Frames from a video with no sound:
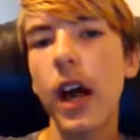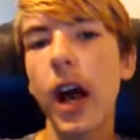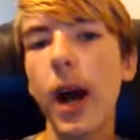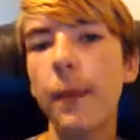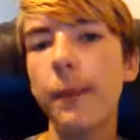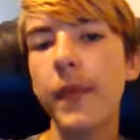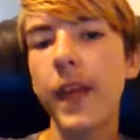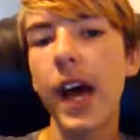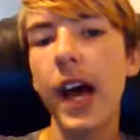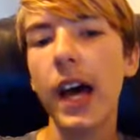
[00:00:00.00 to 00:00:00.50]

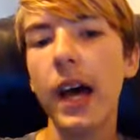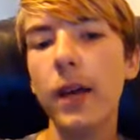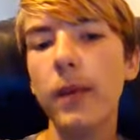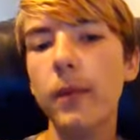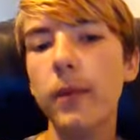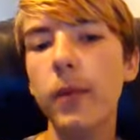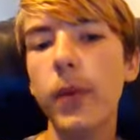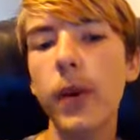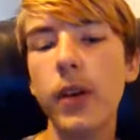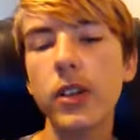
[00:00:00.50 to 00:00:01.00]
I'm
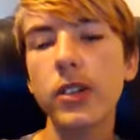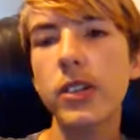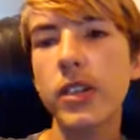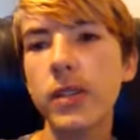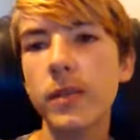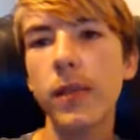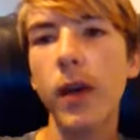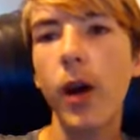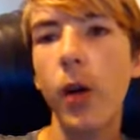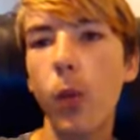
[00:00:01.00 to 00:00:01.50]
not
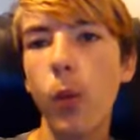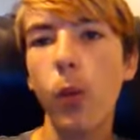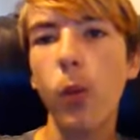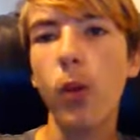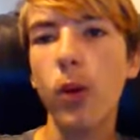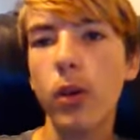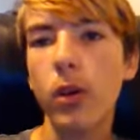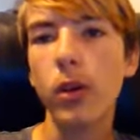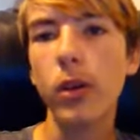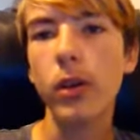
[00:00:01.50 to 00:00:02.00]
pushing my
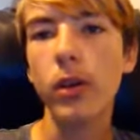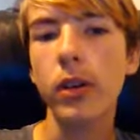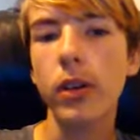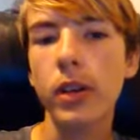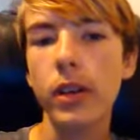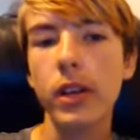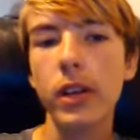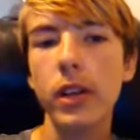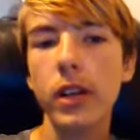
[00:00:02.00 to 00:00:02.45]
word.